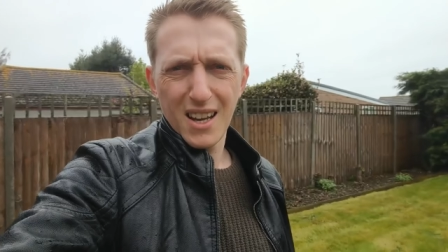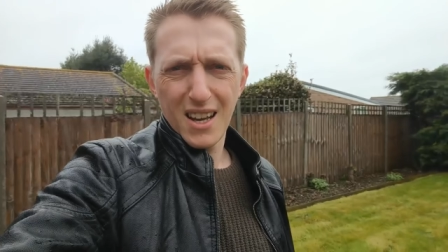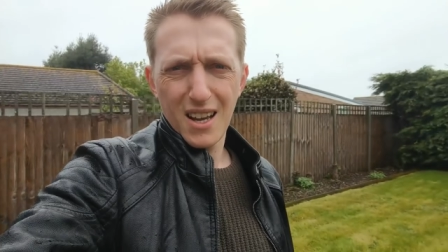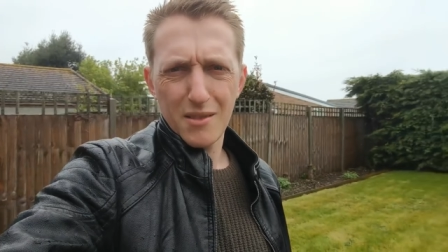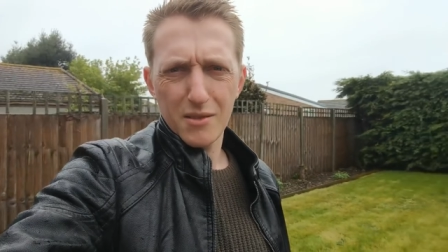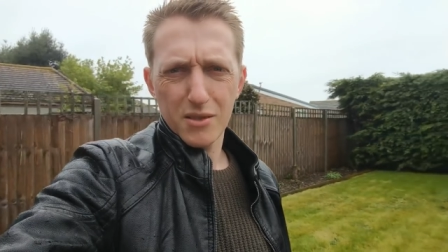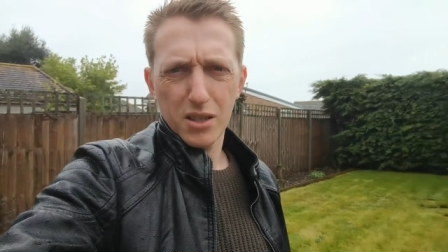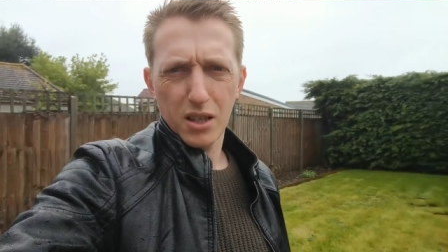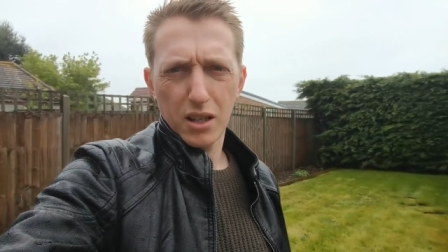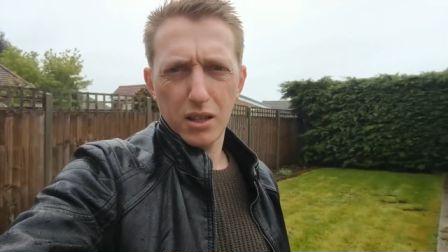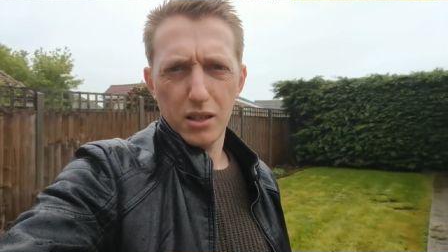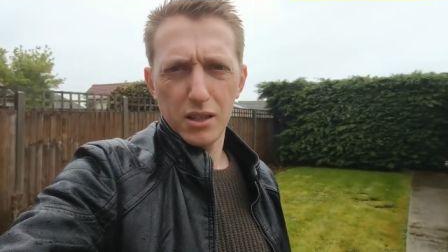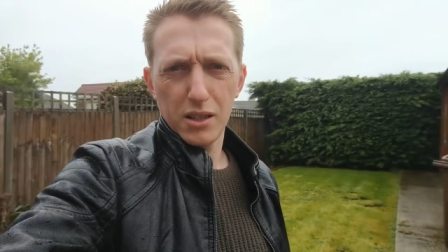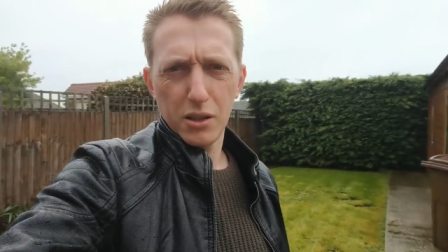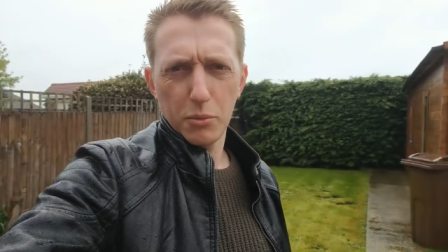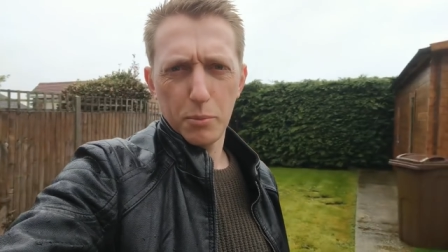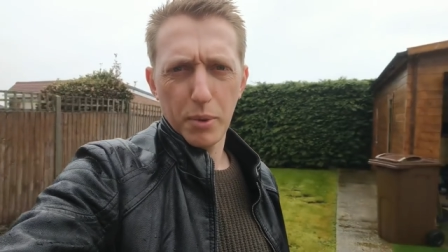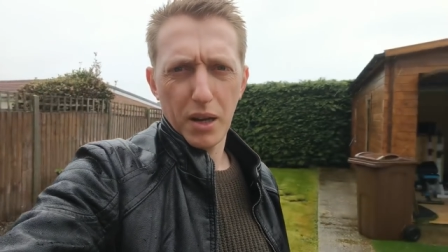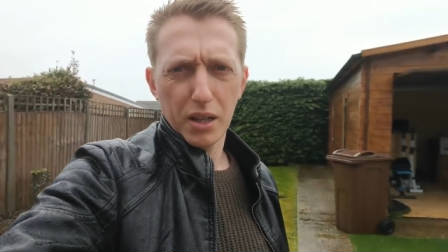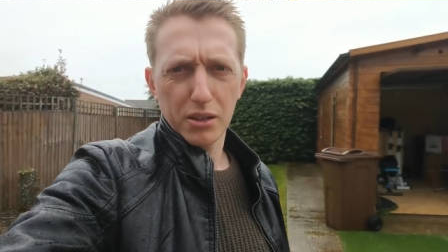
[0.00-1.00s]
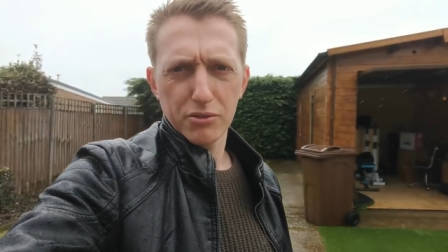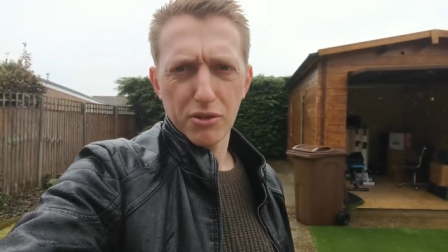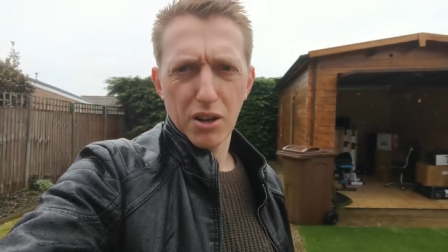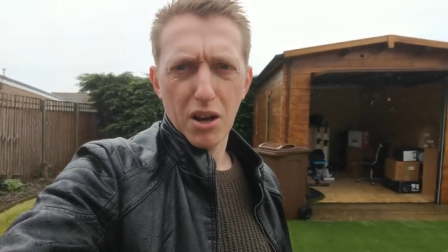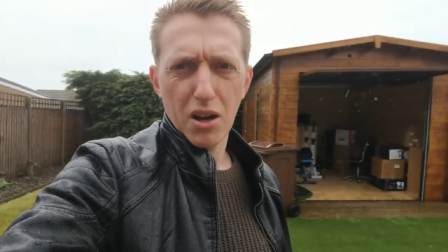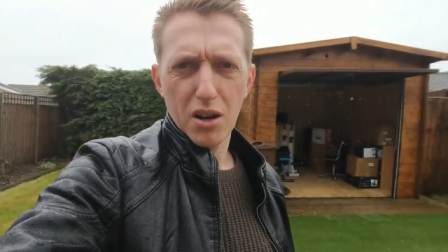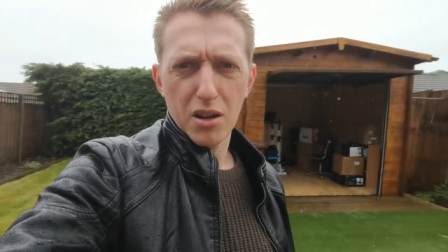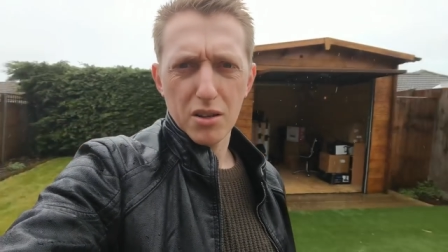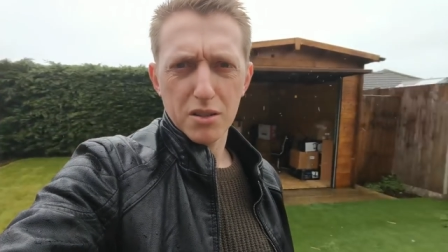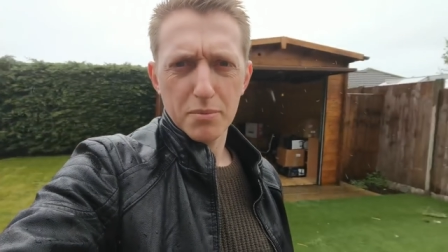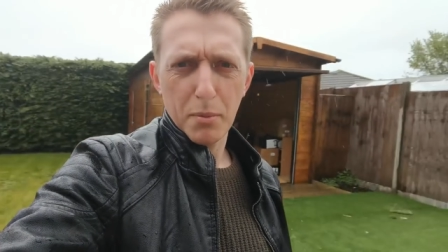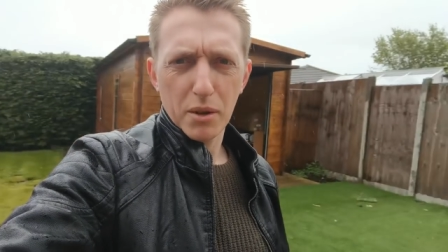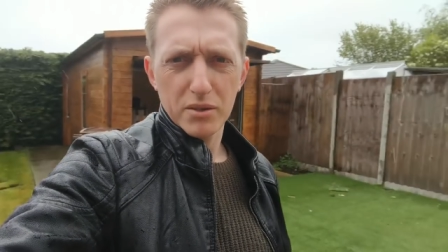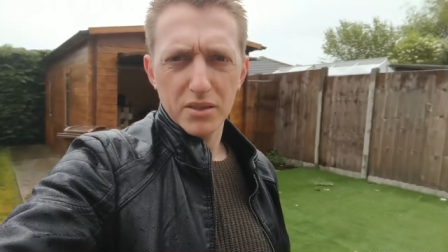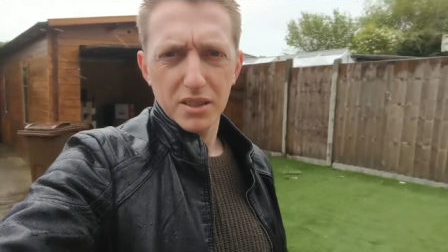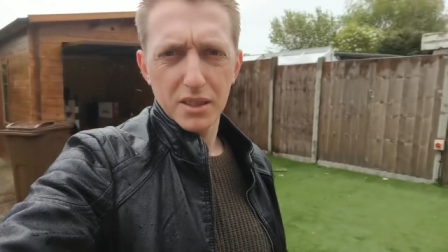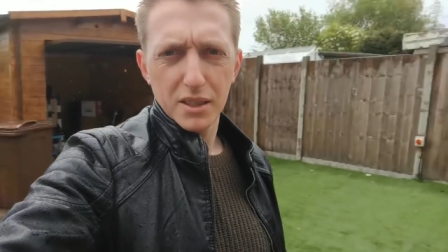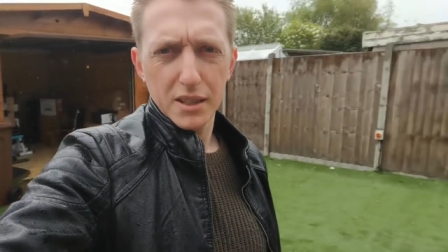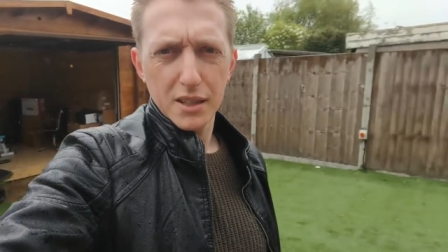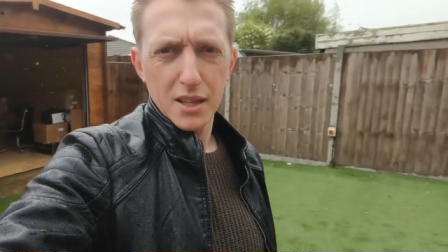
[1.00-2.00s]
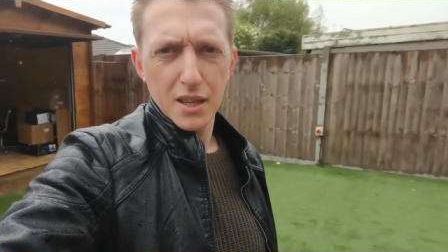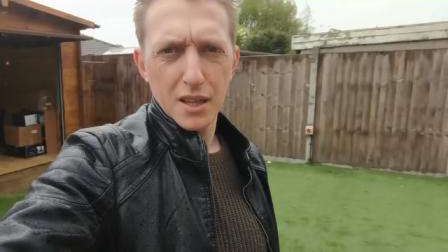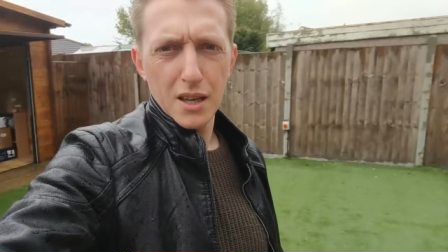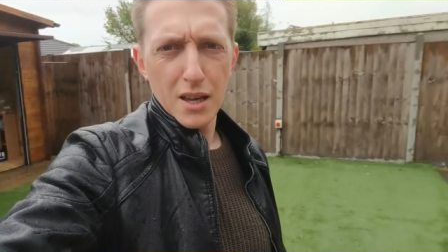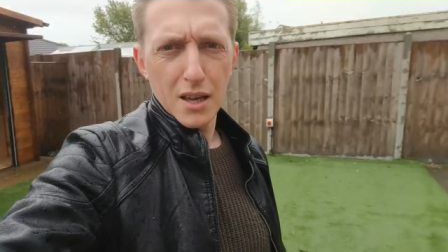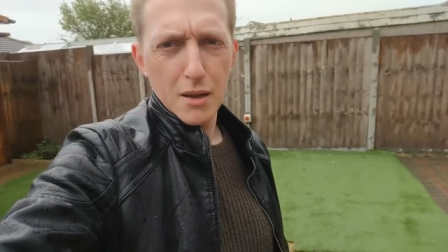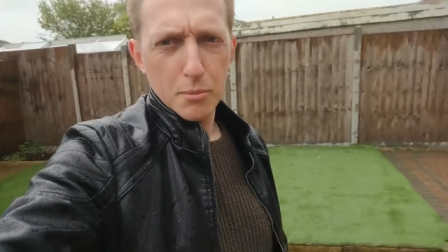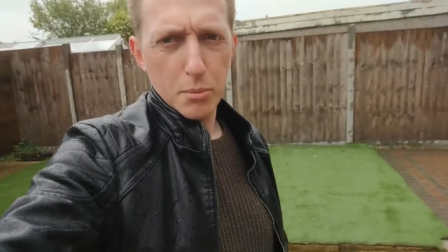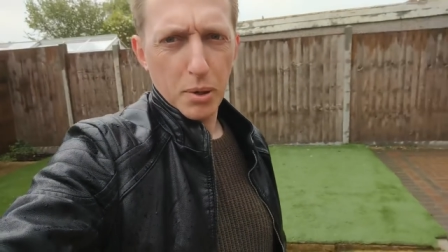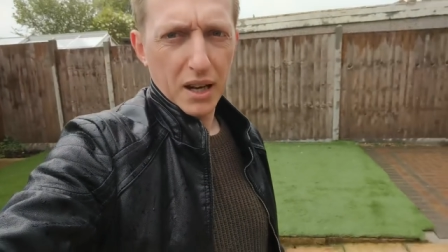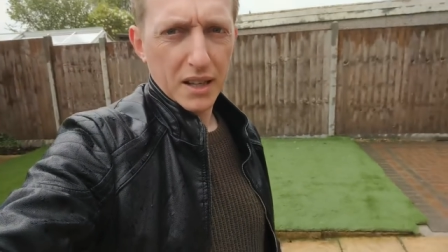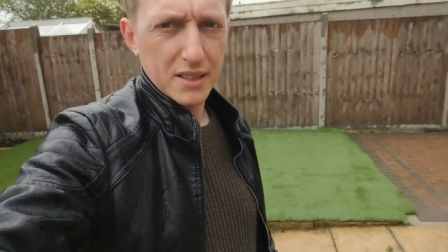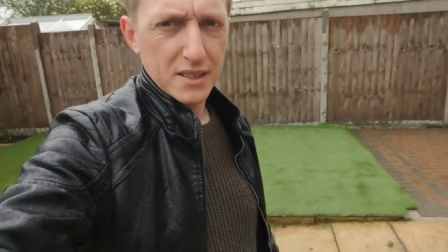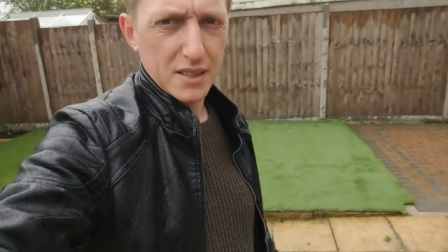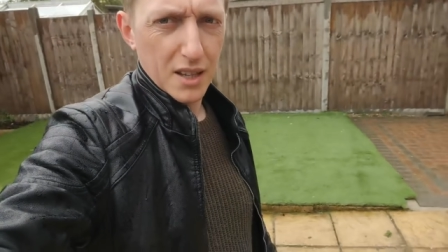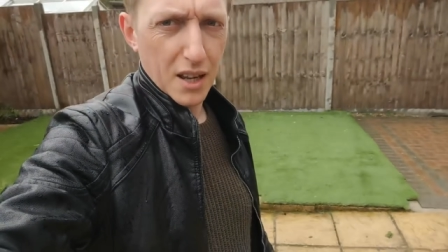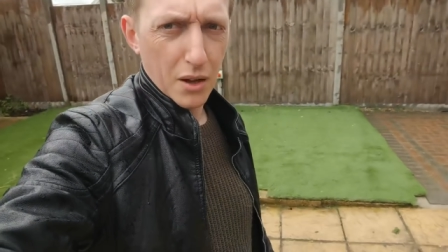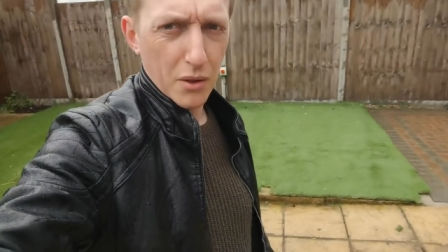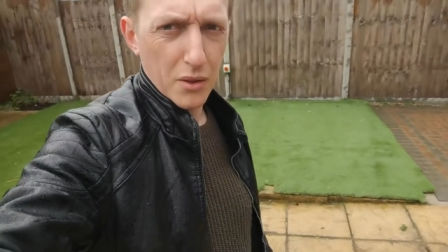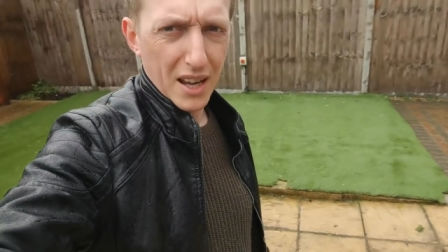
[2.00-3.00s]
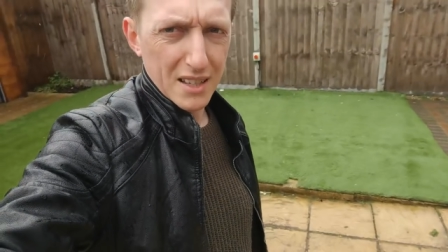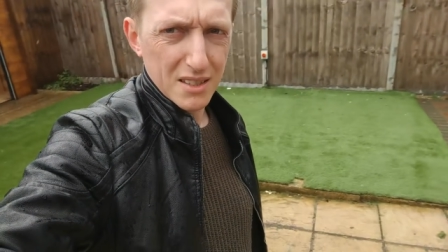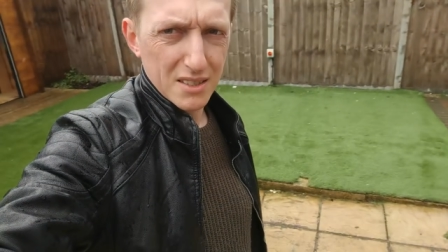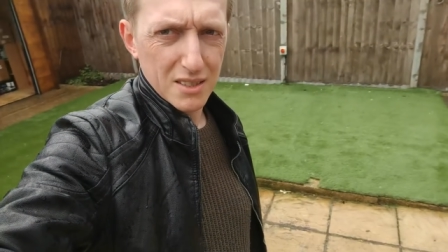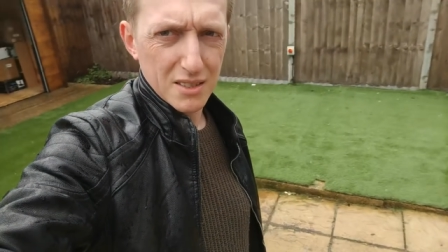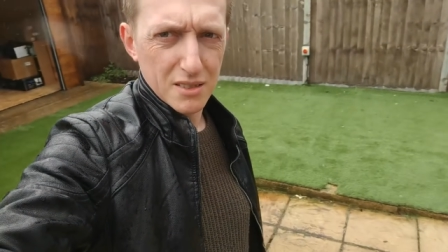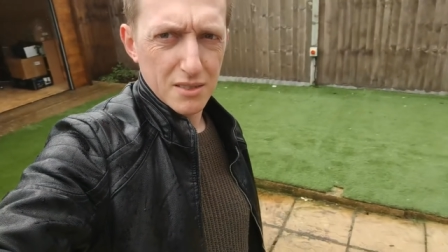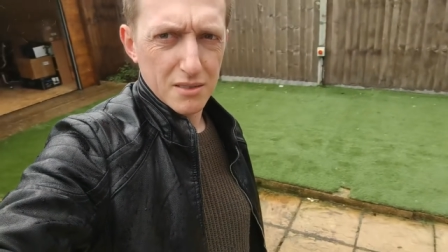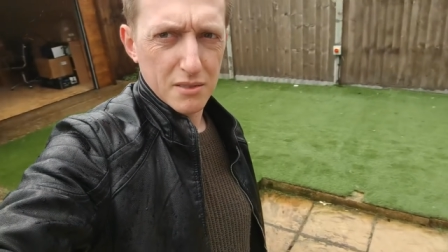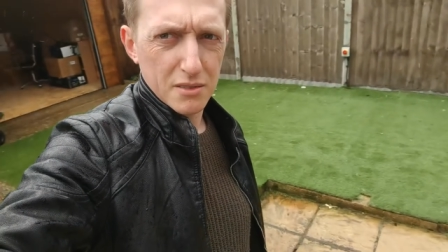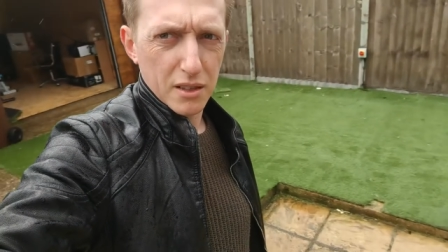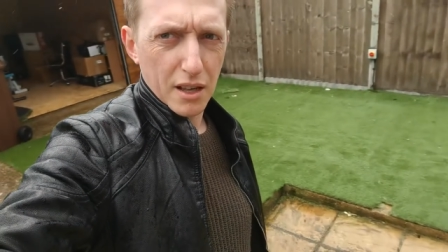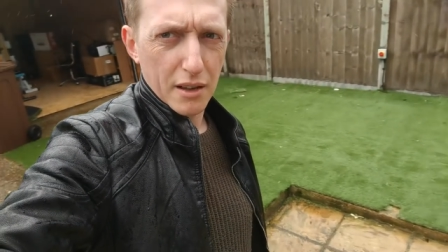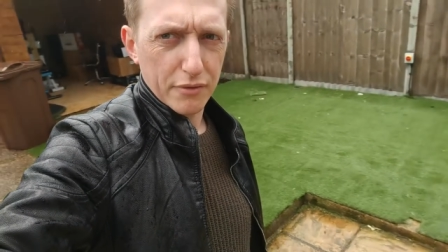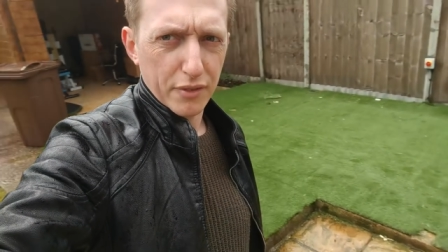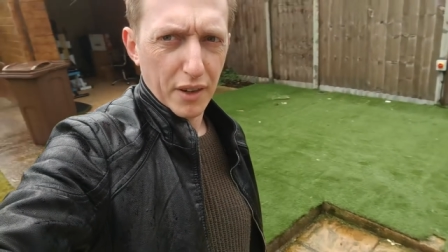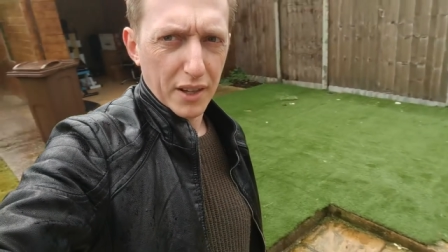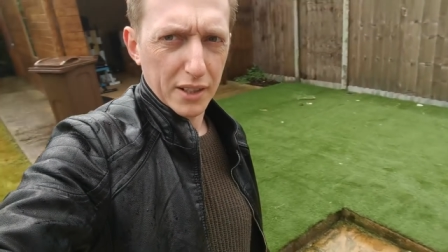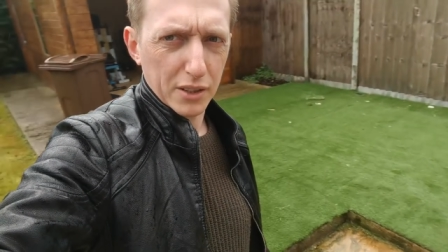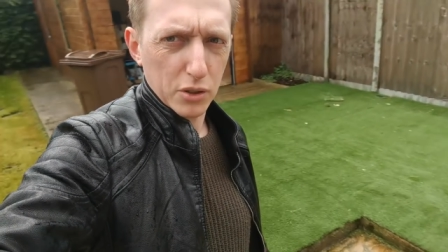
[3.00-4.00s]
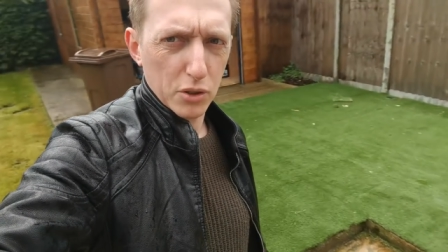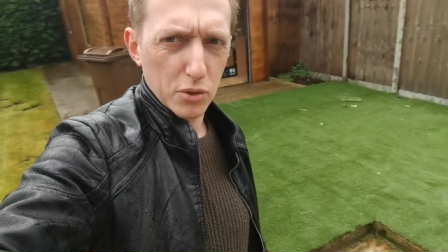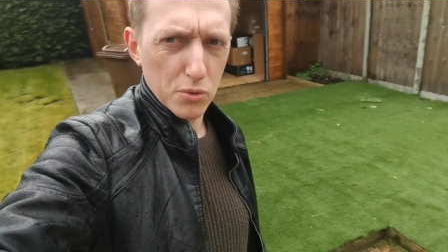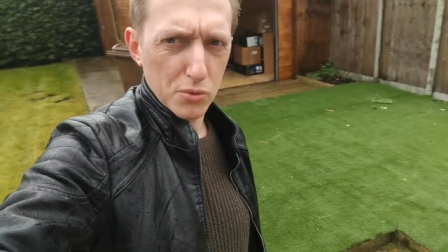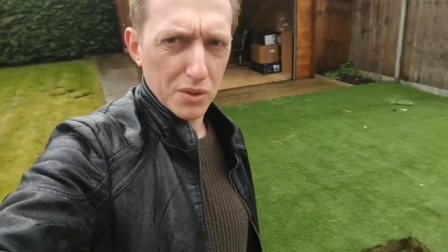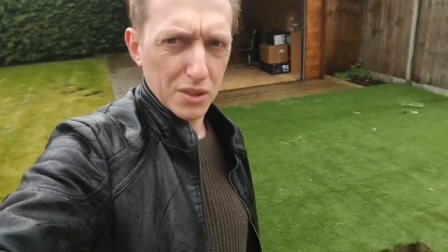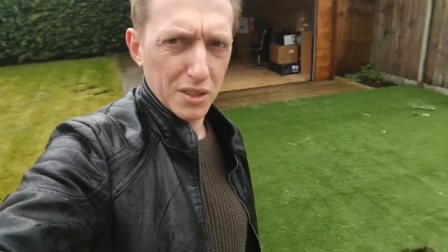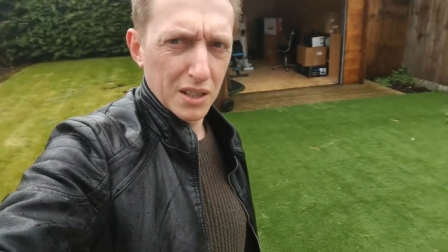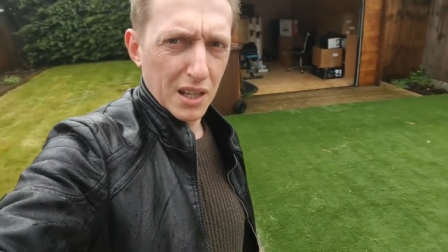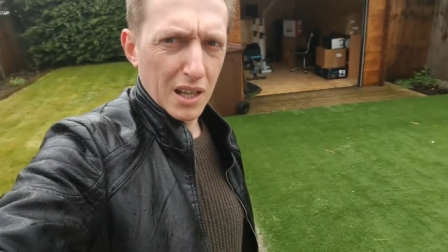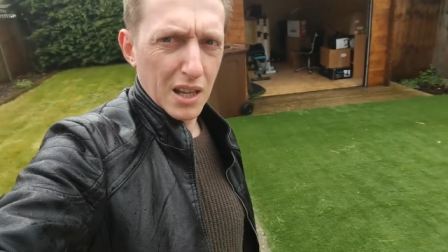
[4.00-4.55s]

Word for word: Um, so a little bit of grass, mostly patio, that's like fake lawn.